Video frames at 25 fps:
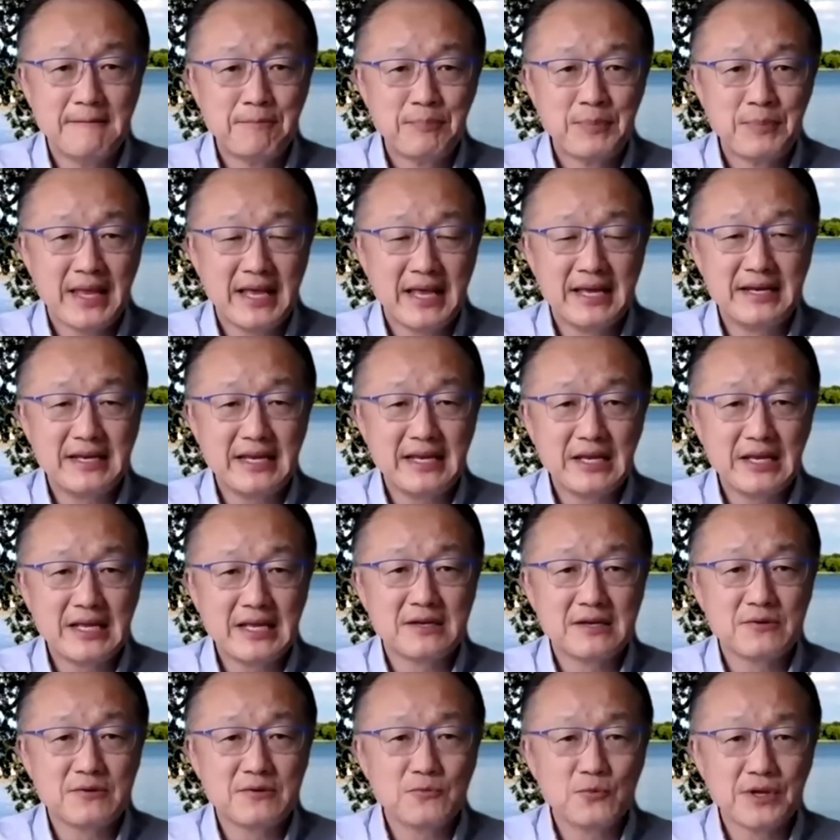
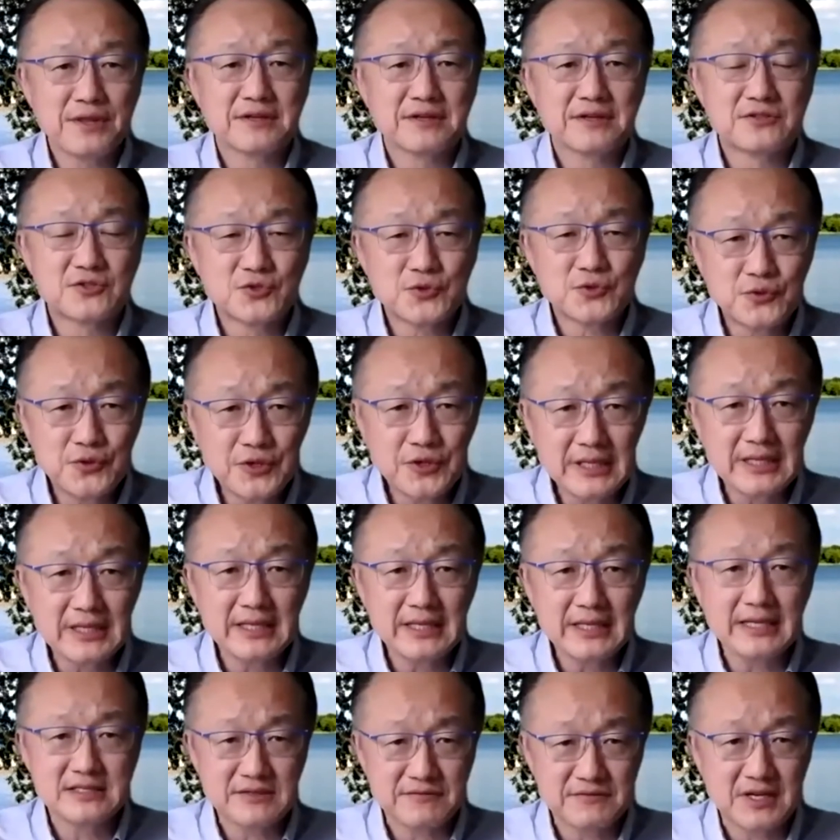And with the
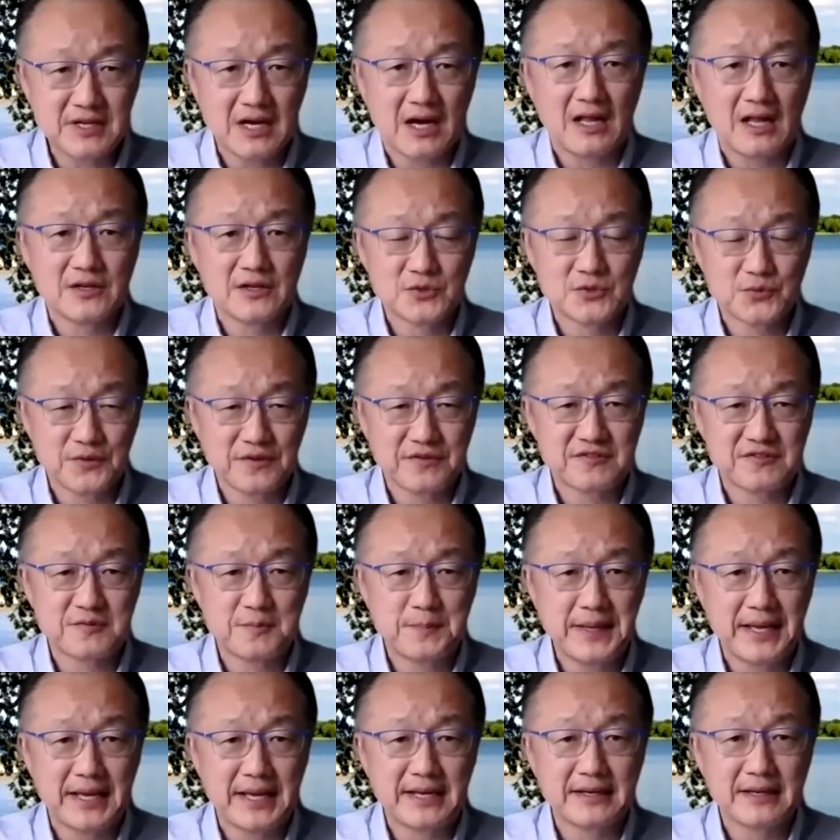trillions of dollars we've
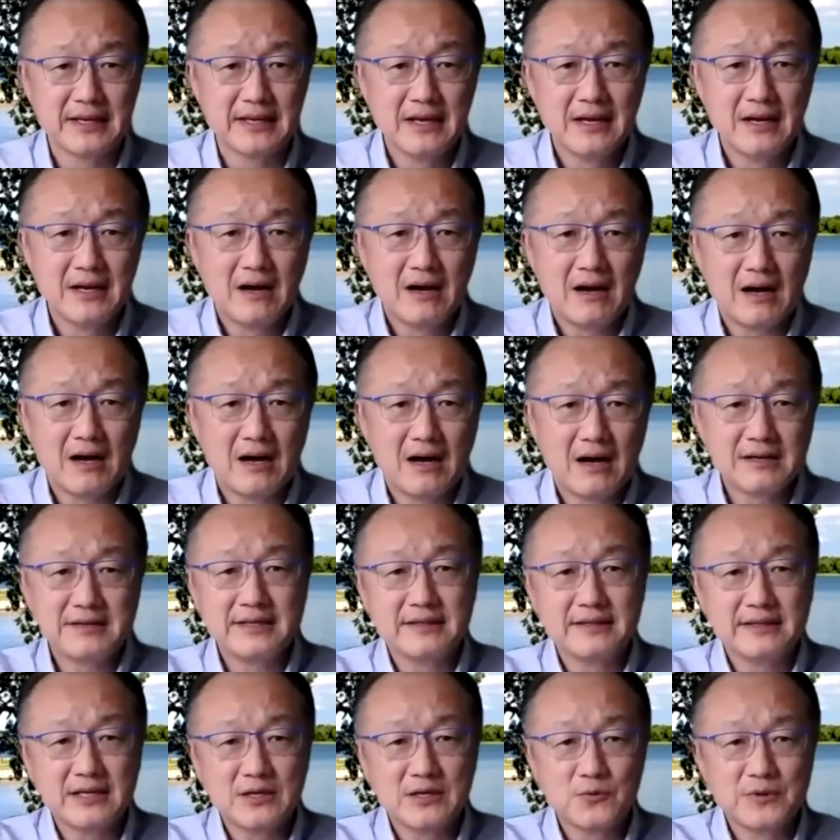spent on
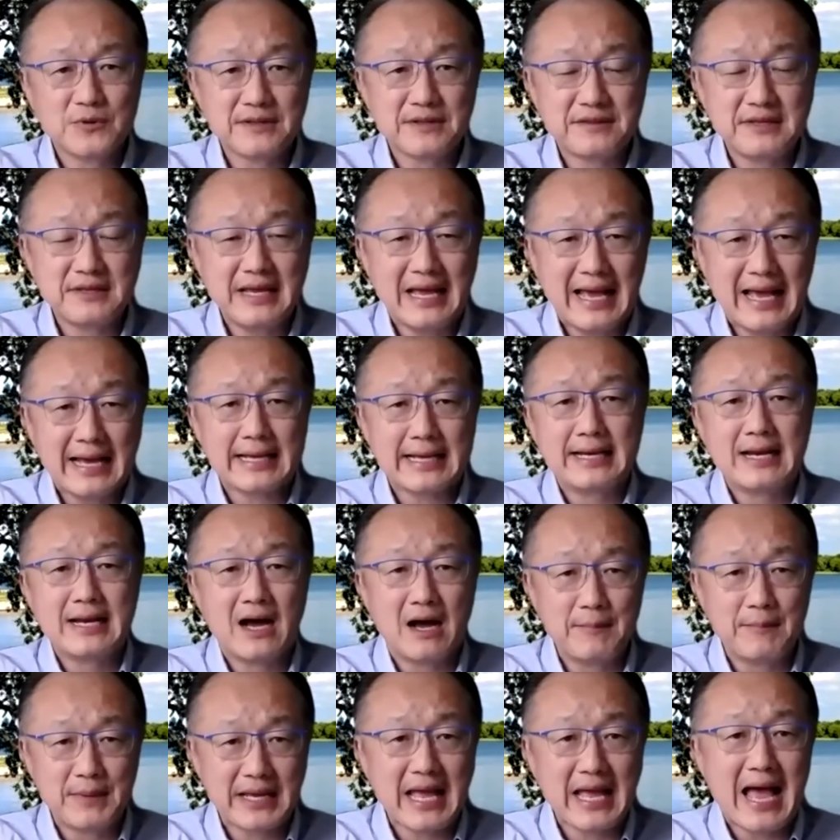dealing with the
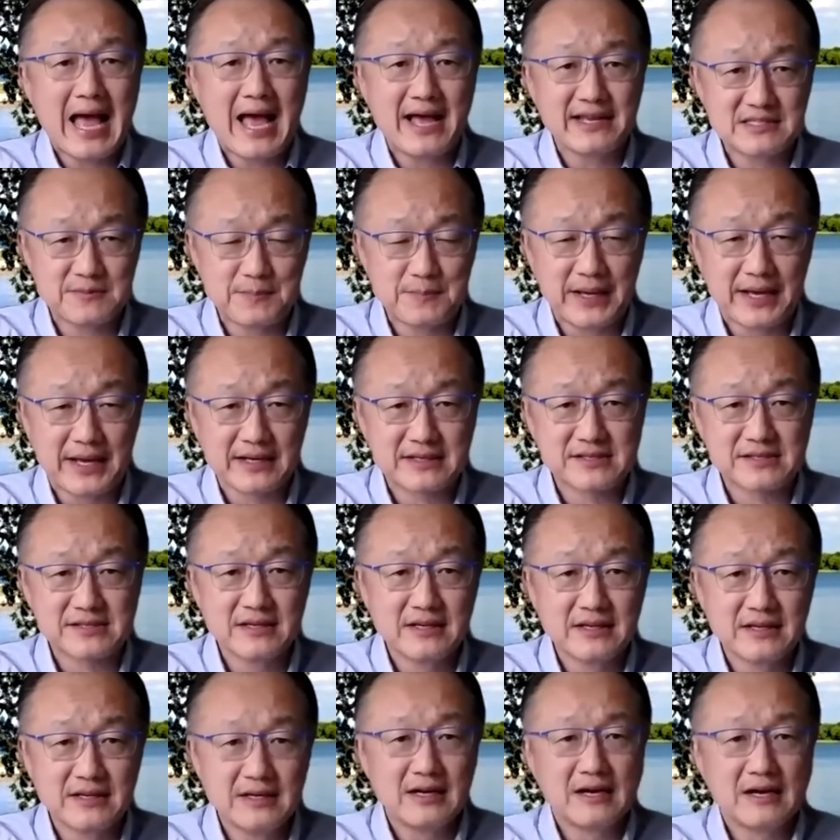economic aspects
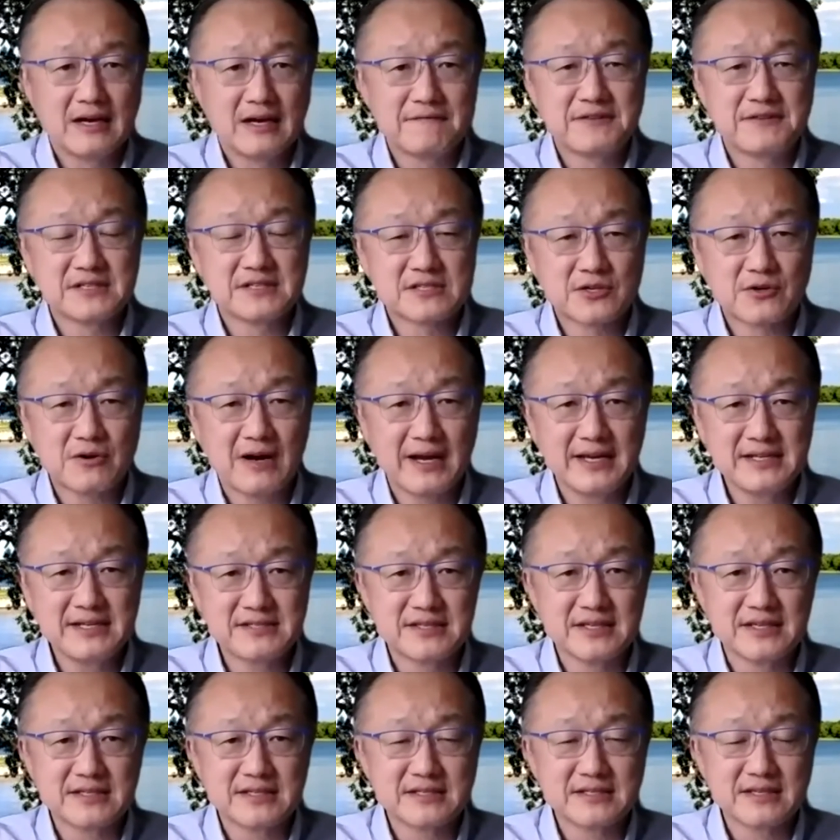of this
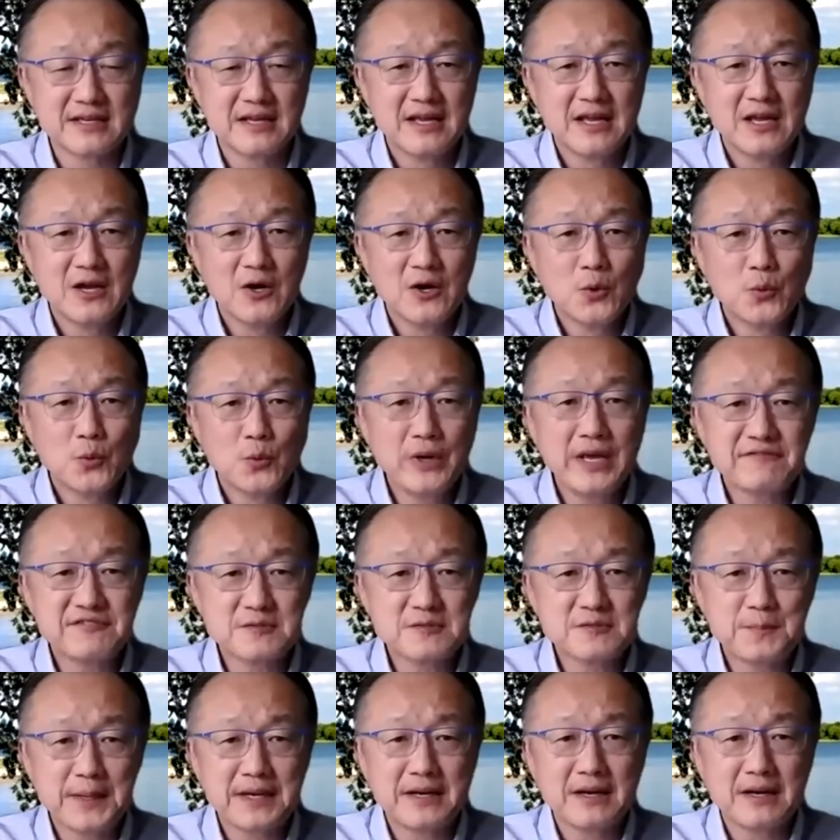crisis, we have
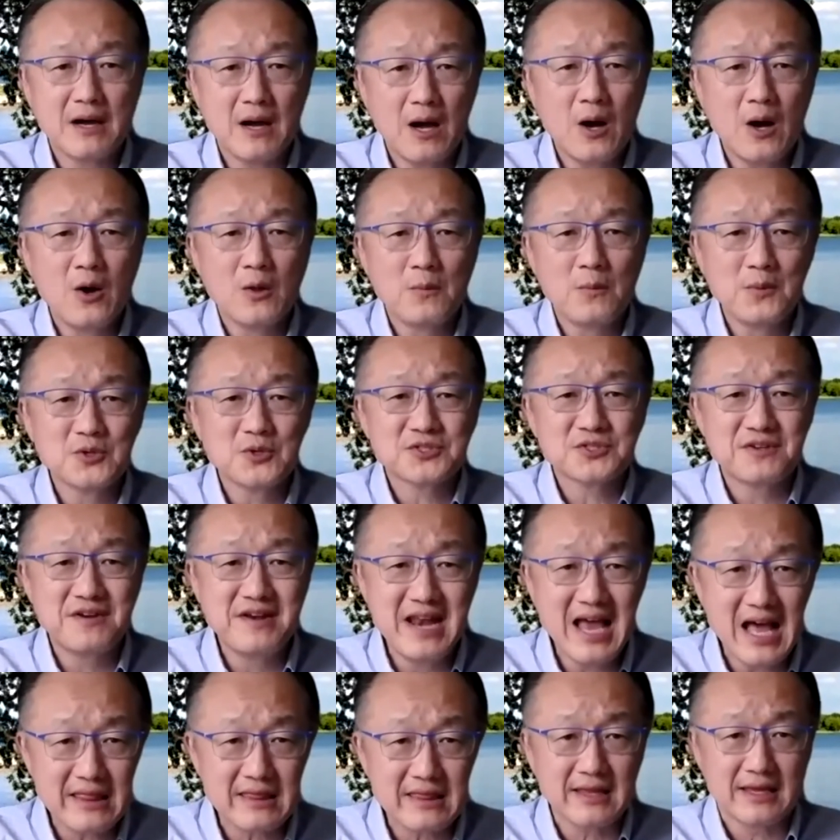spent almost
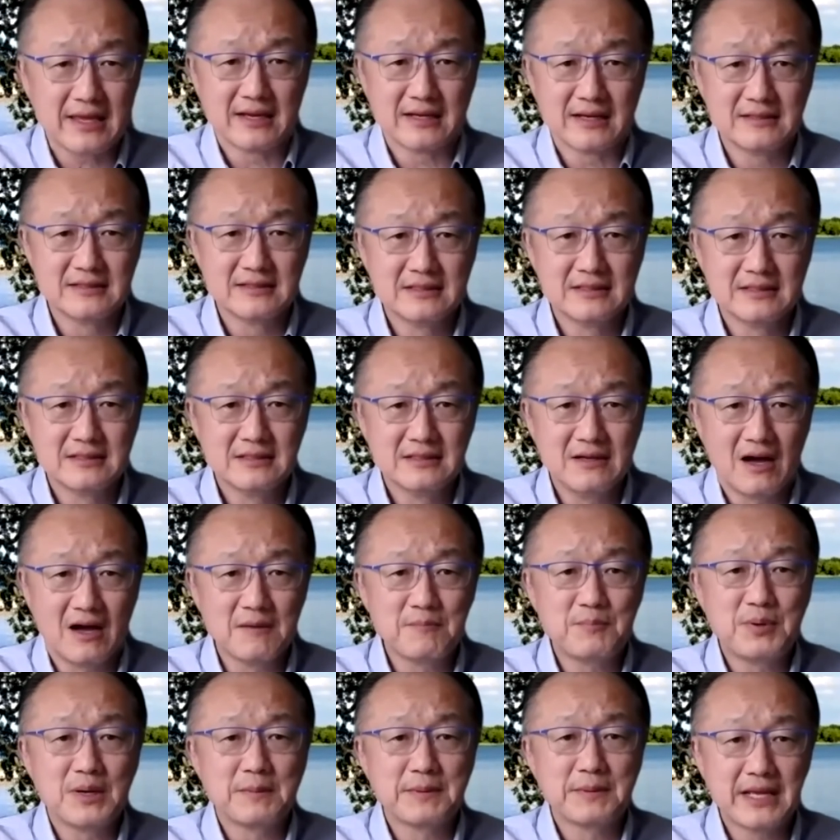nothing on
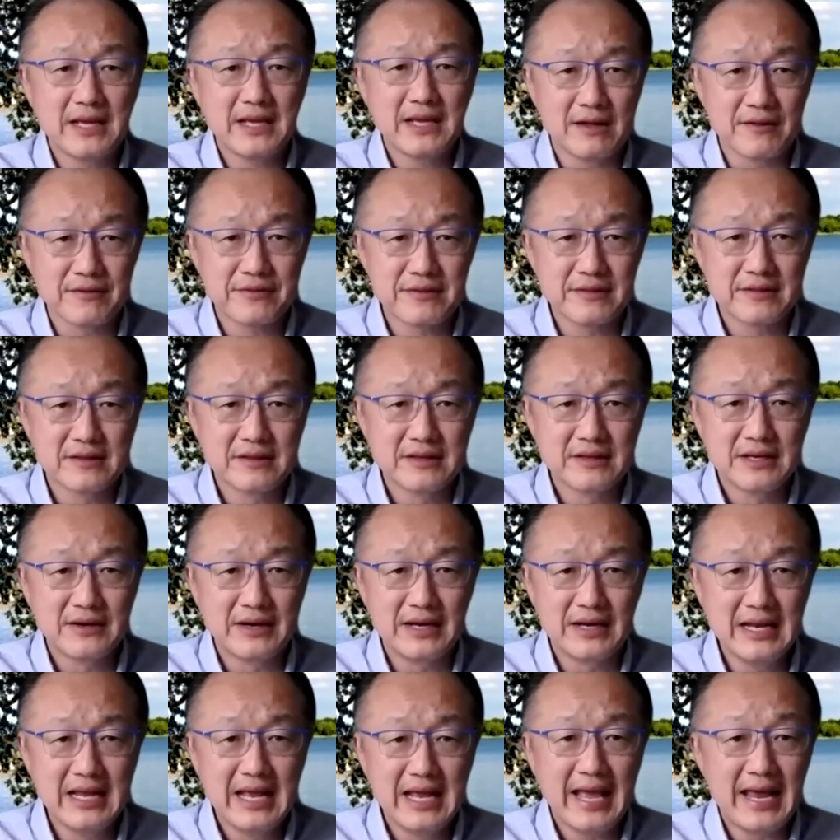public health, right?